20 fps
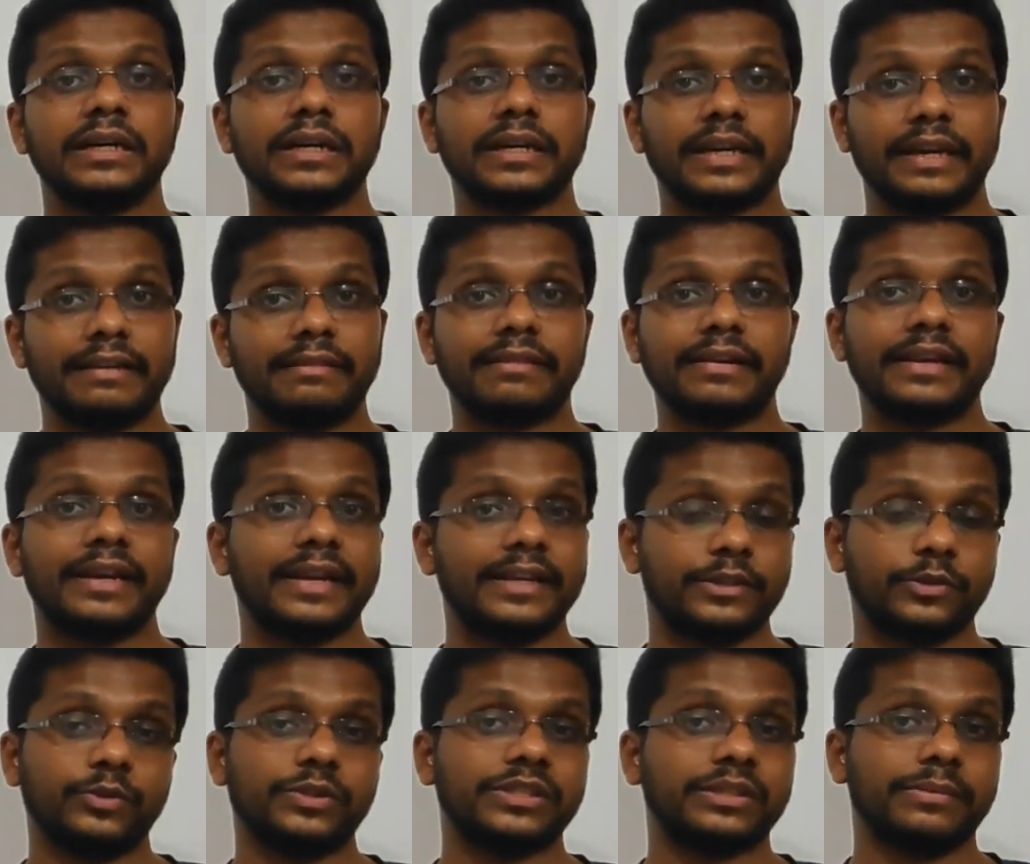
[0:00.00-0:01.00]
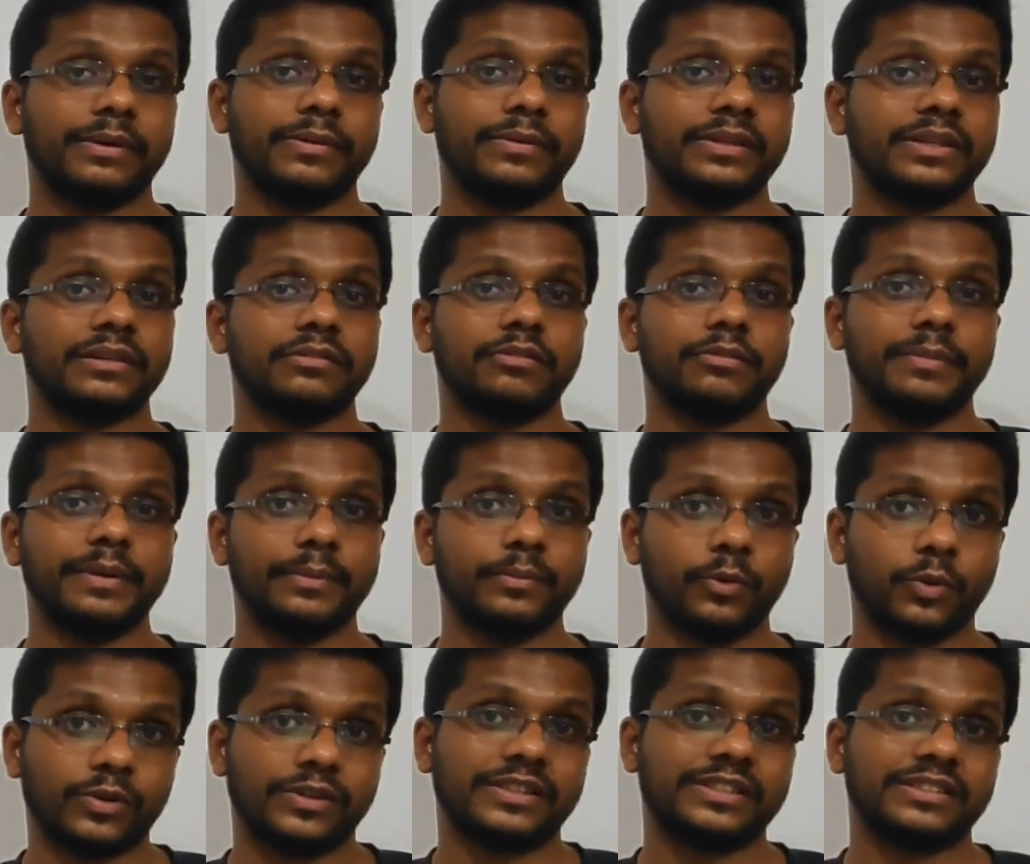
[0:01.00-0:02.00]
Entry and tourism, everything will be
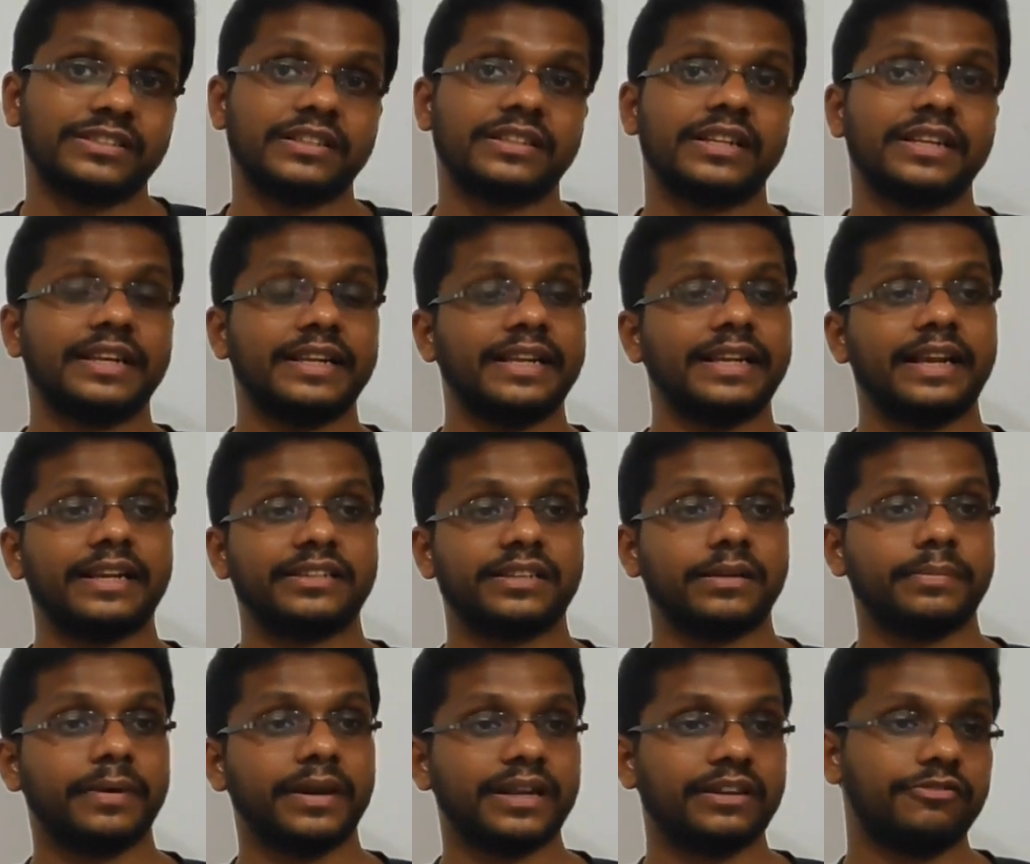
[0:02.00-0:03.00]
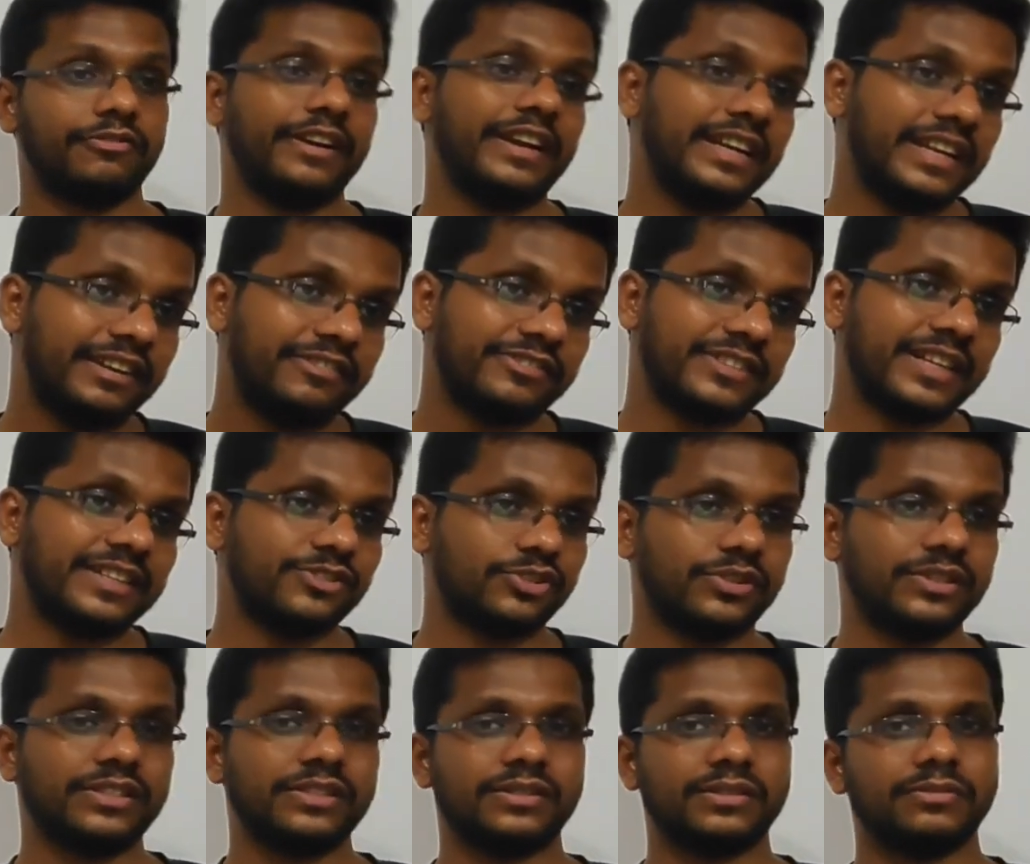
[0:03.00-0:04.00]
more restricted in national park. Wildlife
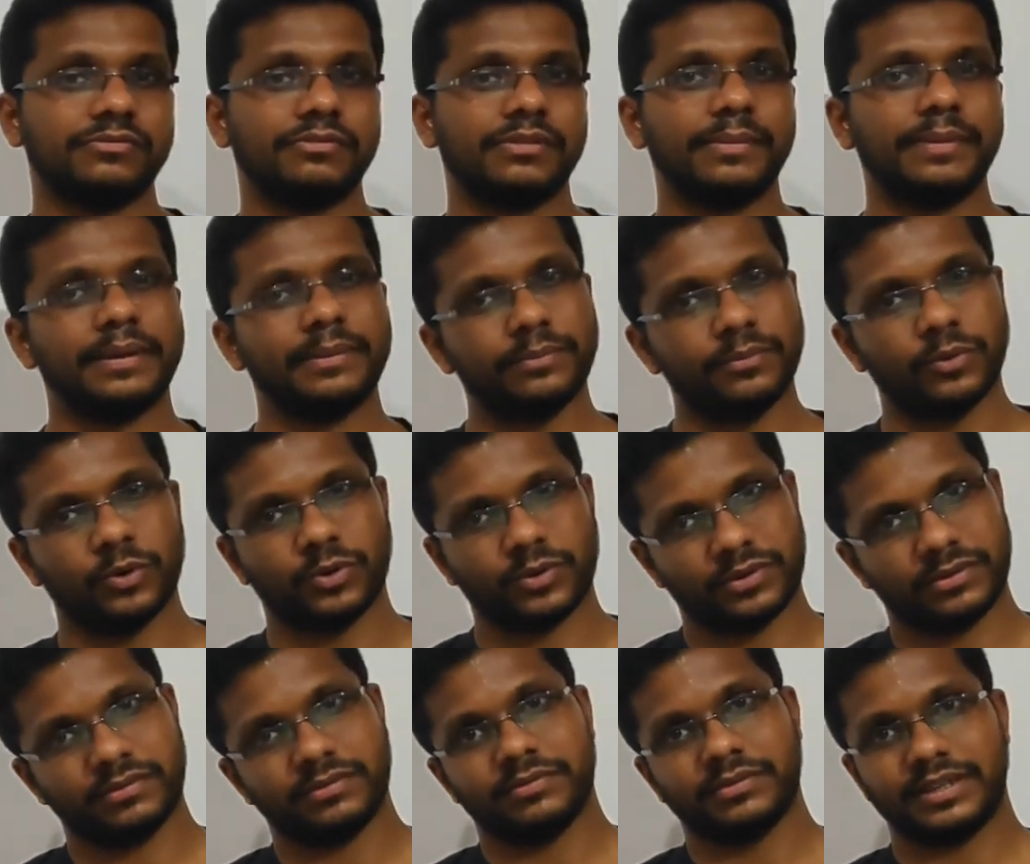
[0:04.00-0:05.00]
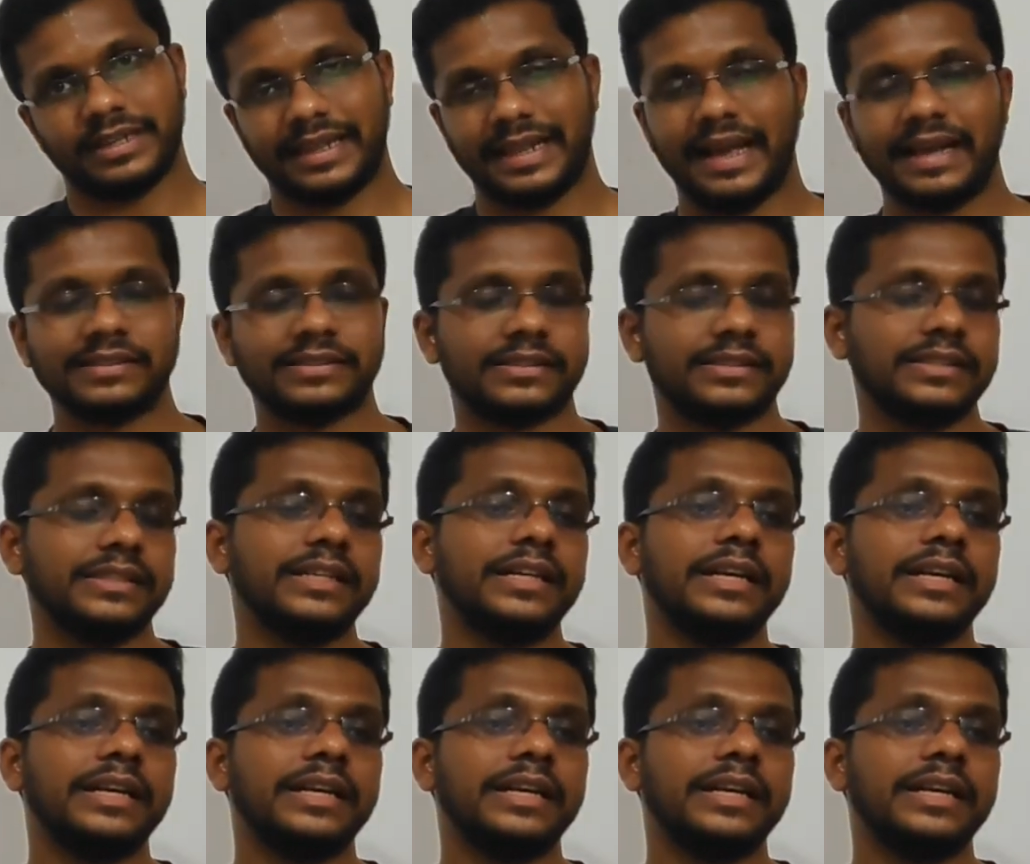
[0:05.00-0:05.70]
sanctuaries will be more relaxed.